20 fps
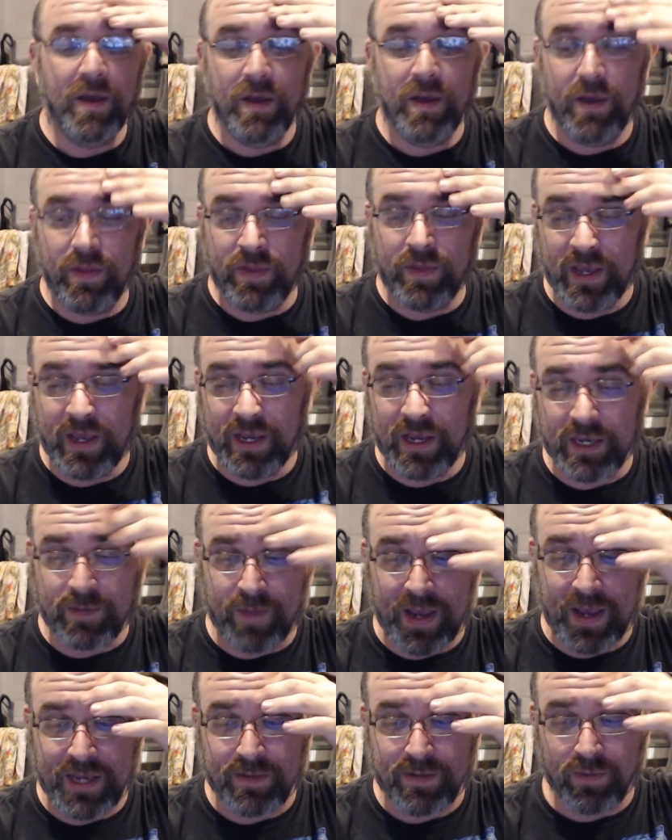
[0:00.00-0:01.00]
the
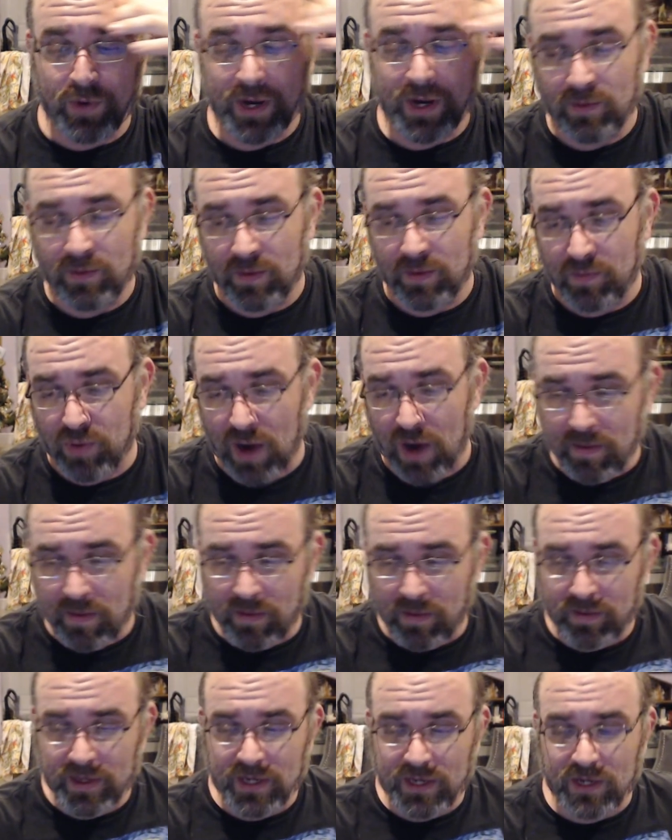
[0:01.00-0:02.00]
Space Marine would
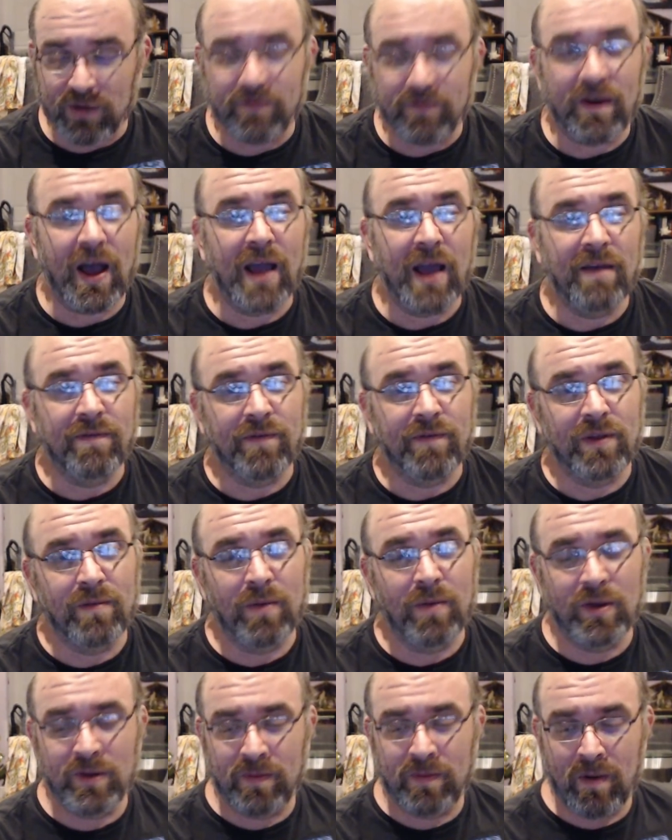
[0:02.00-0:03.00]
probably survive for the
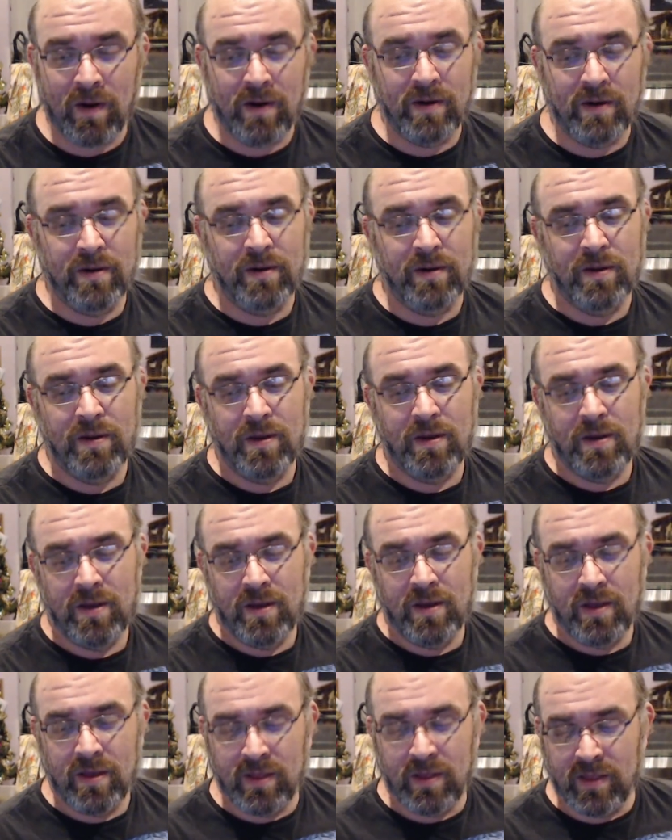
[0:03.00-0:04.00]
most part.
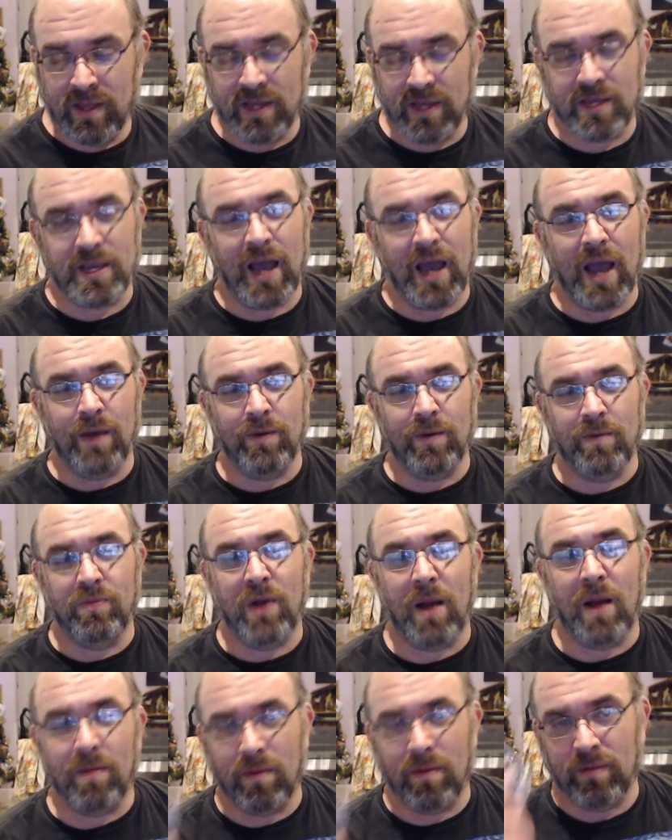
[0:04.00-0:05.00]
This guy would
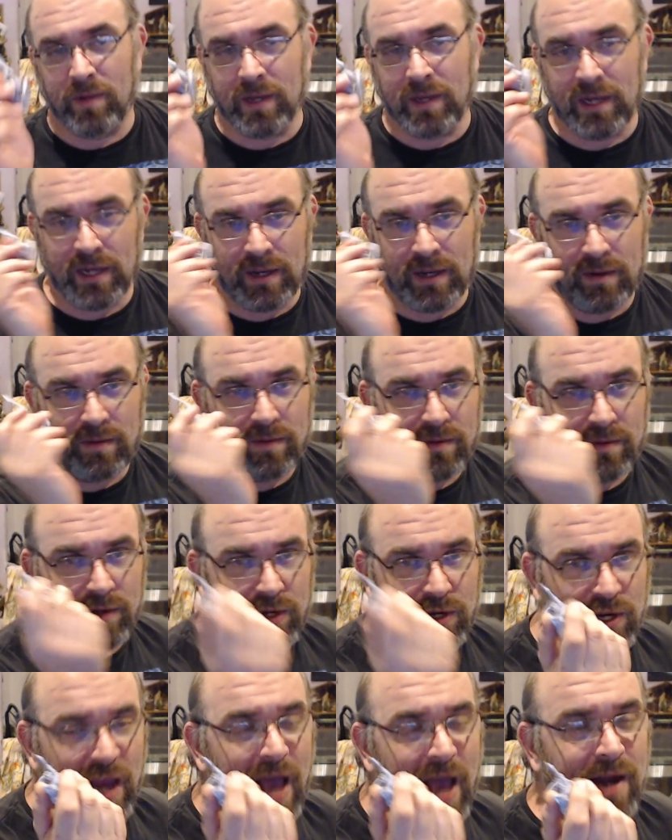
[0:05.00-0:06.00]
probably
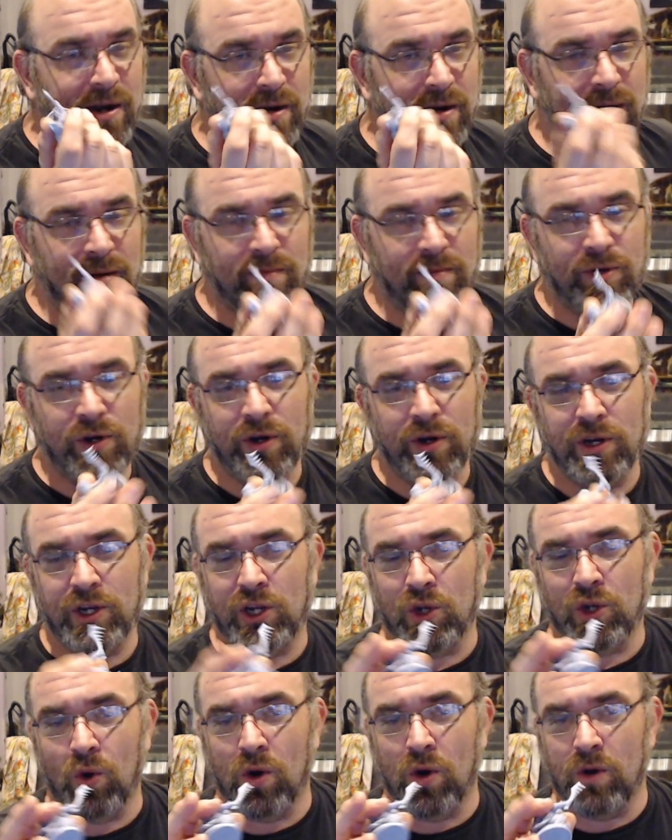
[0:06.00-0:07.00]
shatter. I'm sure
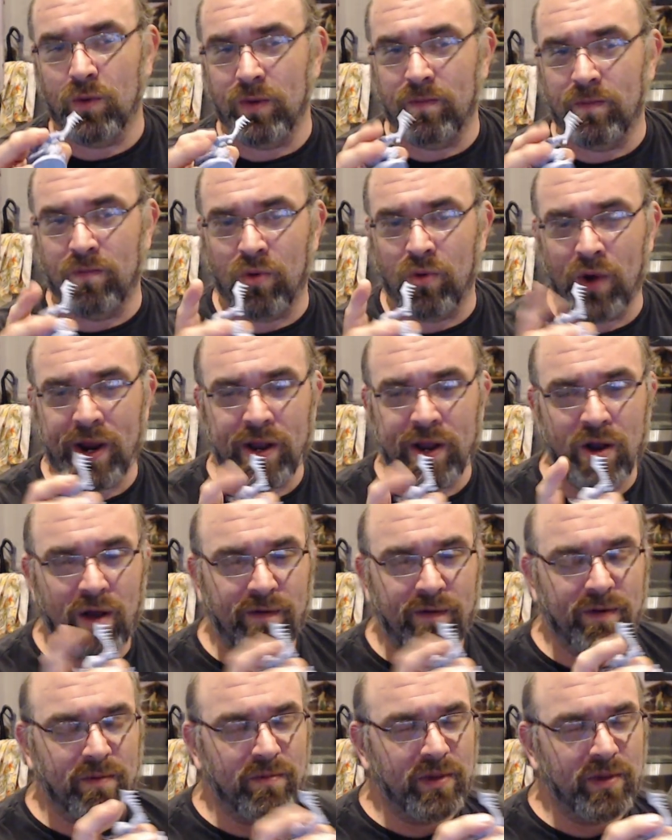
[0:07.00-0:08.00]
his sword would break
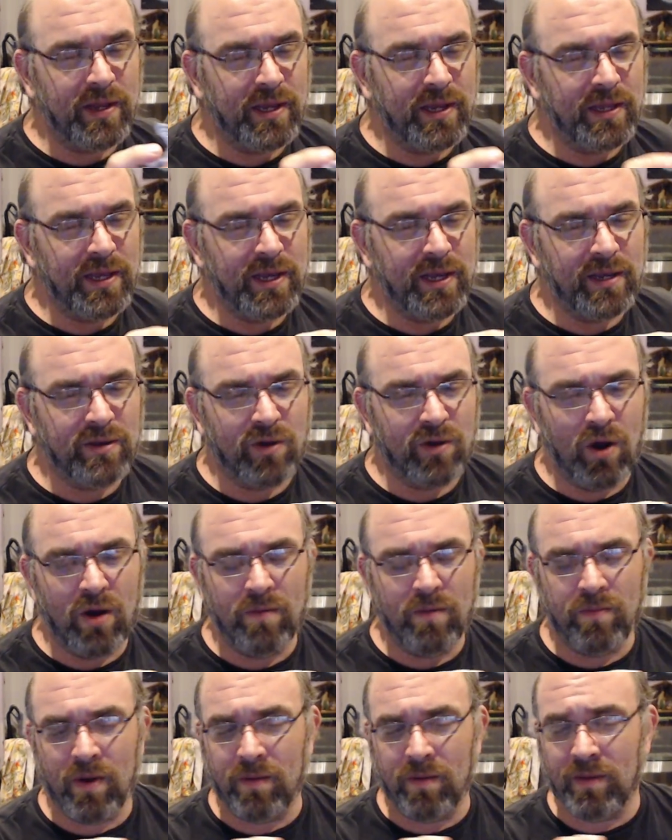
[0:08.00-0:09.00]
off completely. His
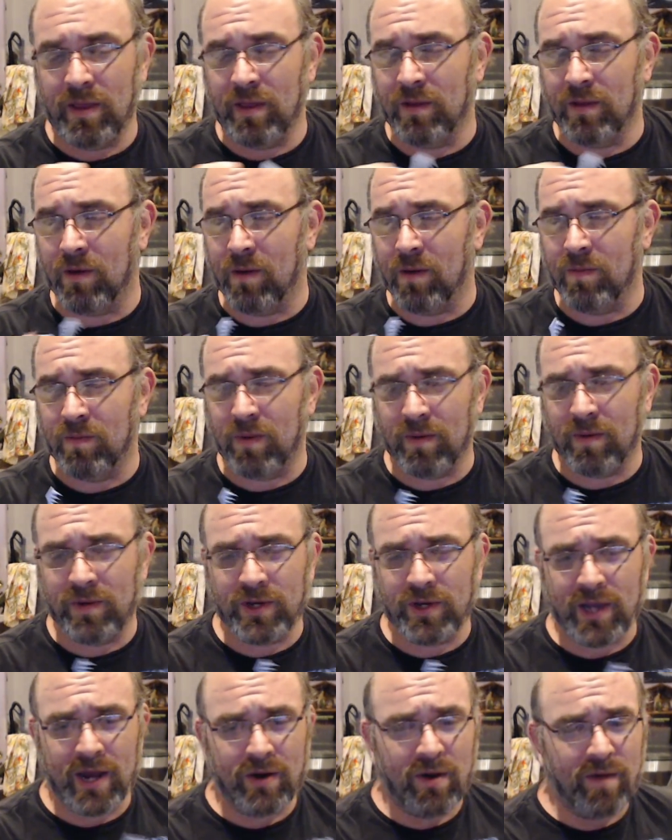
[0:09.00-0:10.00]
arm, probably their arm would probably
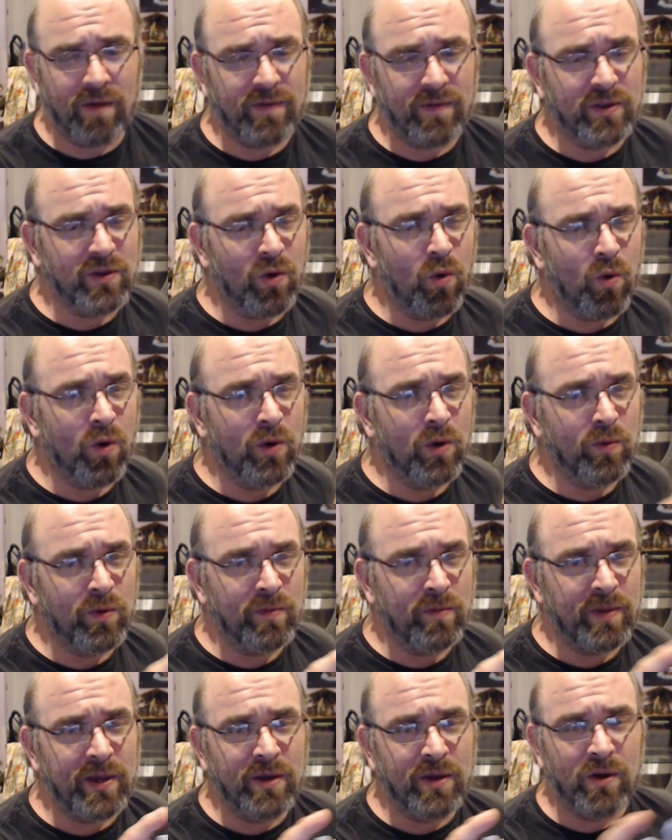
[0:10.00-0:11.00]
shatter off. This horn
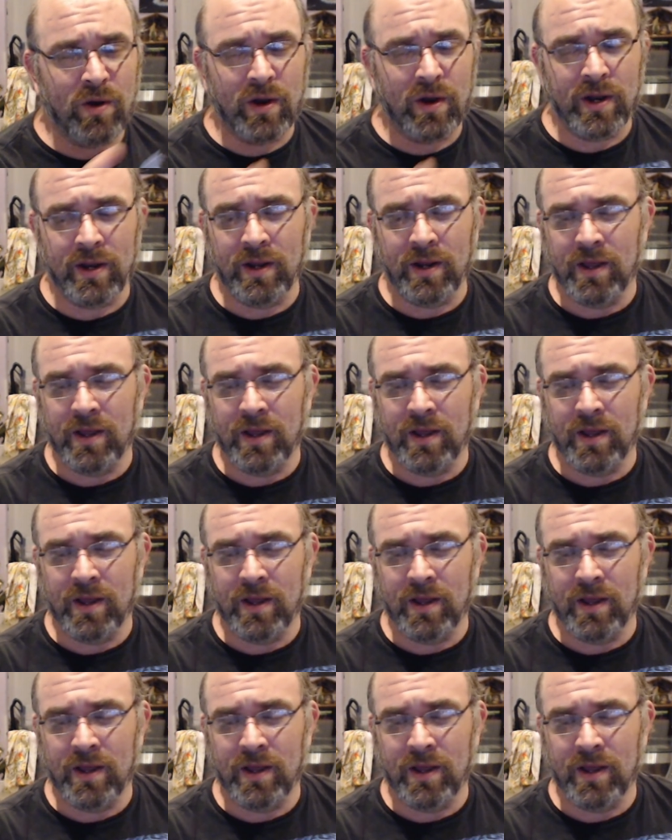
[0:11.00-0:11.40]
would be gone.